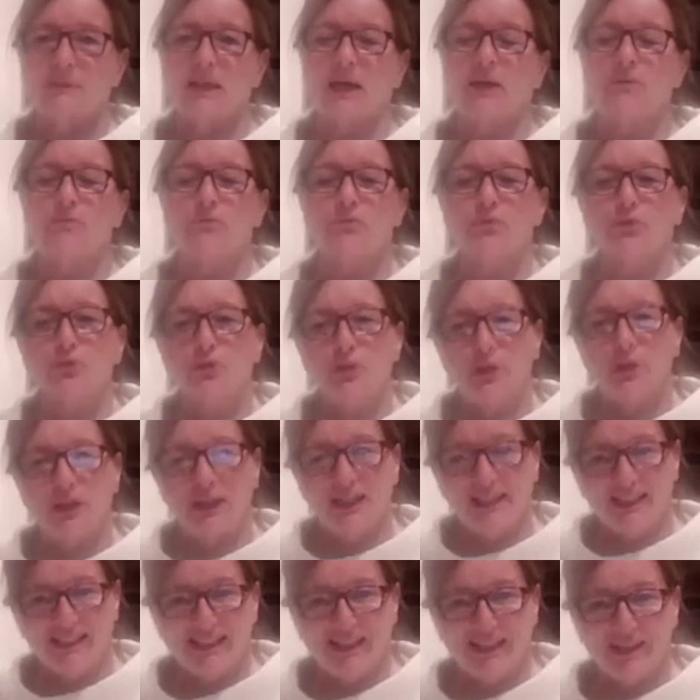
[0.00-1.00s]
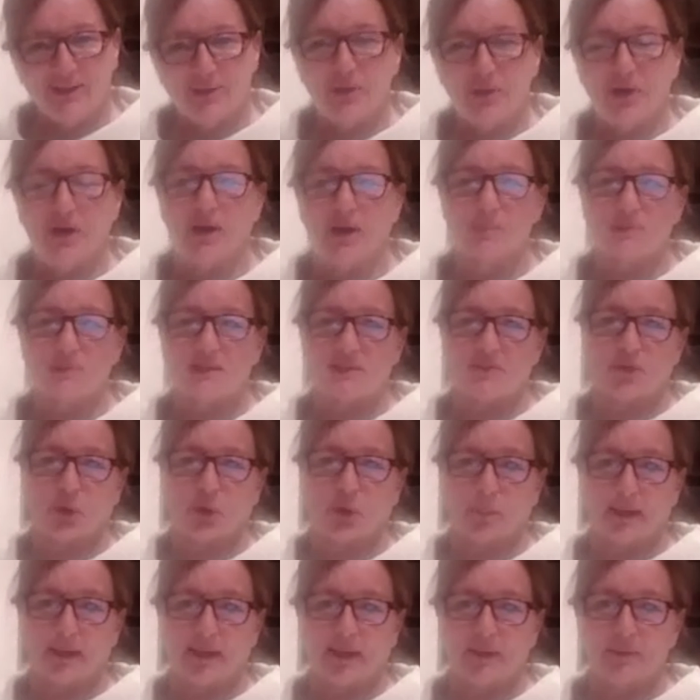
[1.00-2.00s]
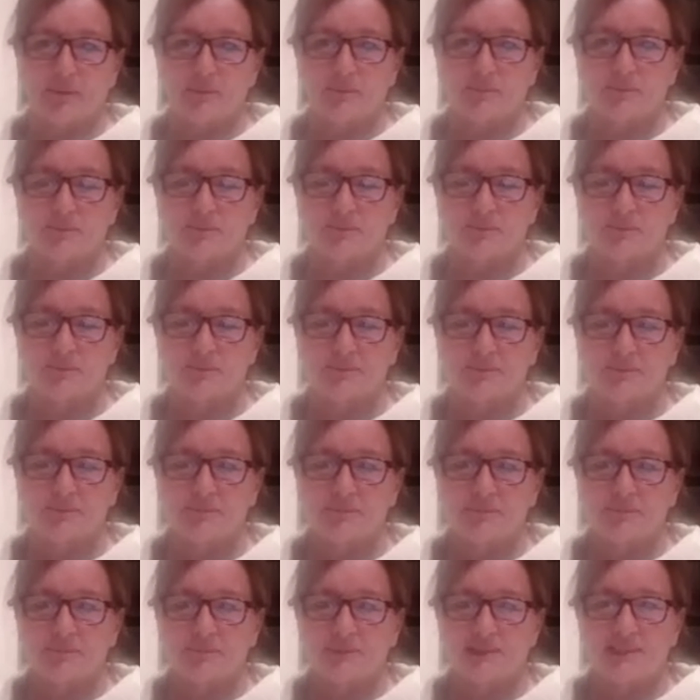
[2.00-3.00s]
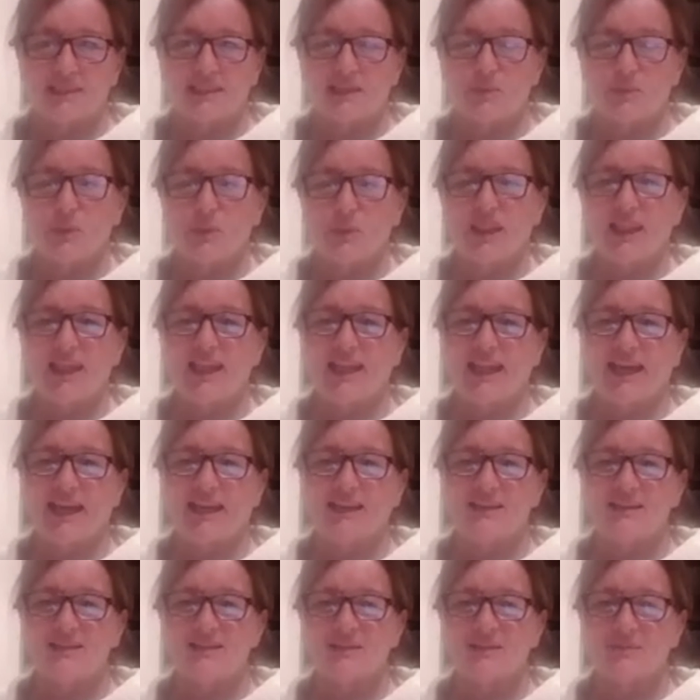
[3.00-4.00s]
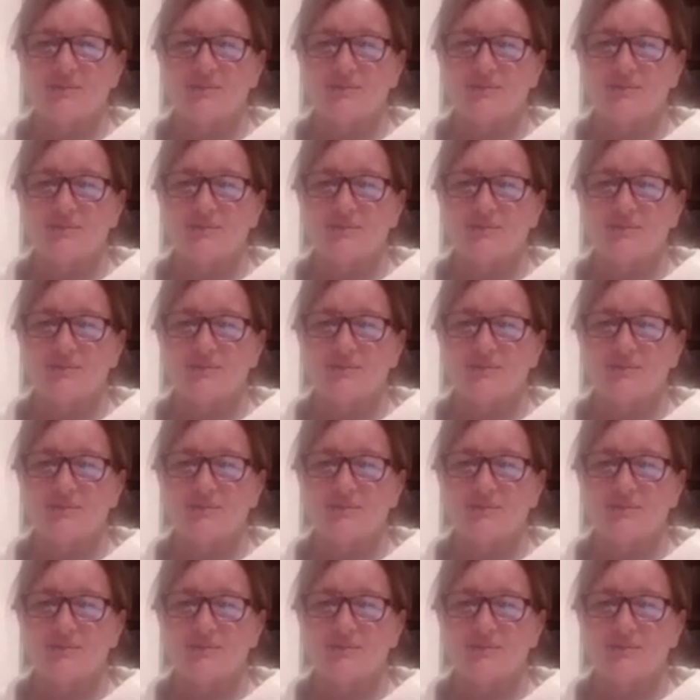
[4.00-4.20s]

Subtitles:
And really let your arms flop now. See where they land.